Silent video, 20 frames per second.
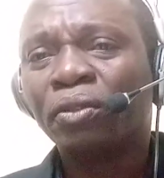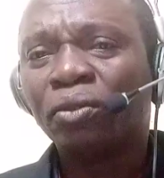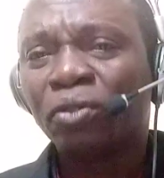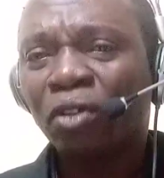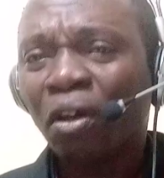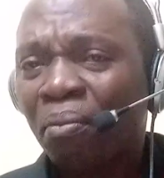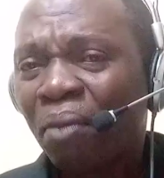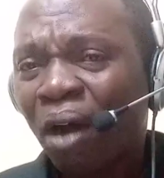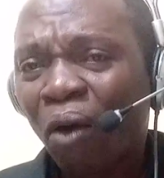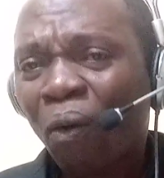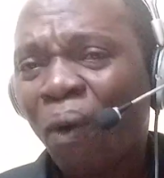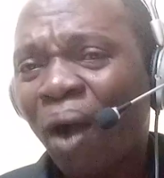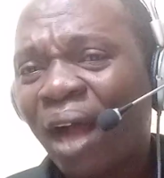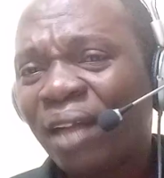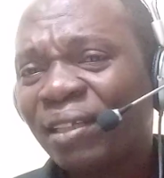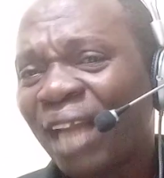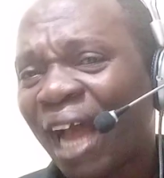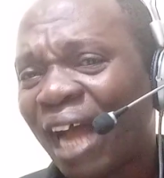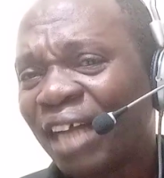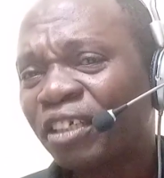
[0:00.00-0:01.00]
Number
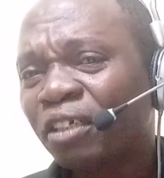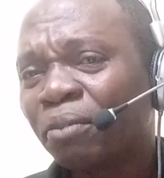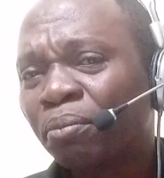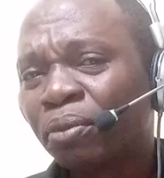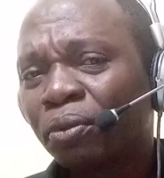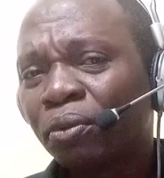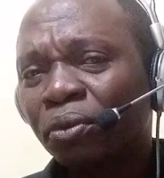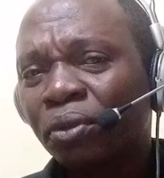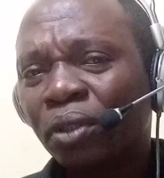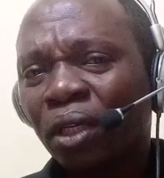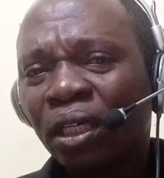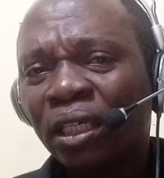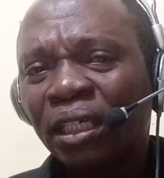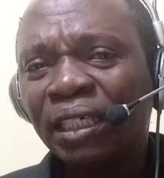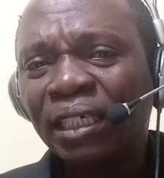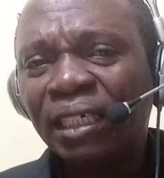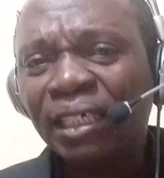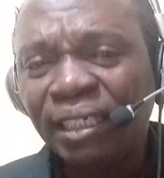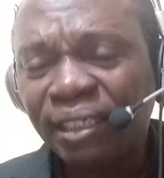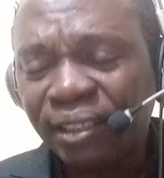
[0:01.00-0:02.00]
1 attribute
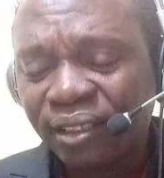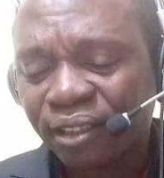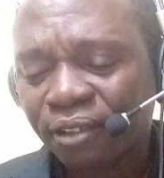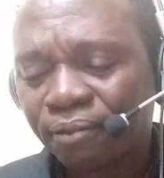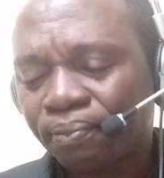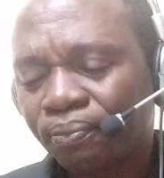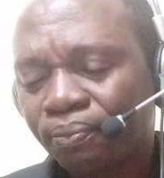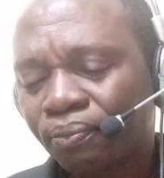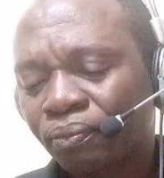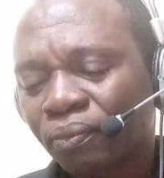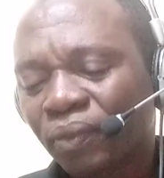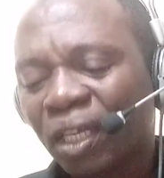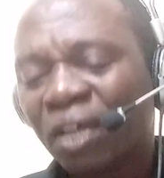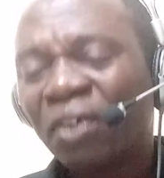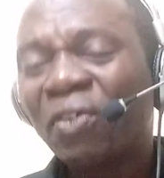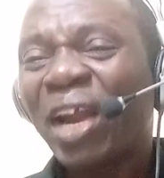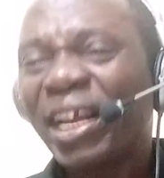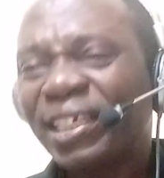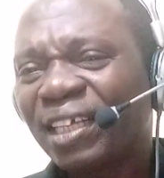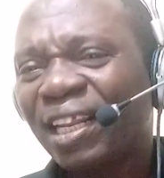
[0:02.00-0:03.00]
is
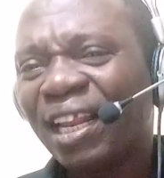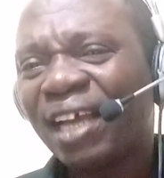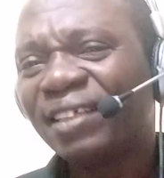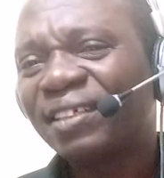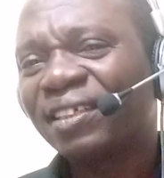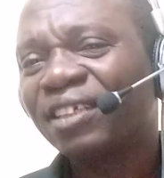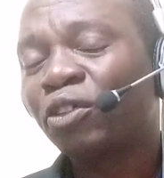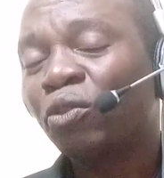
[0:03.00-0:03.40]
resiliency.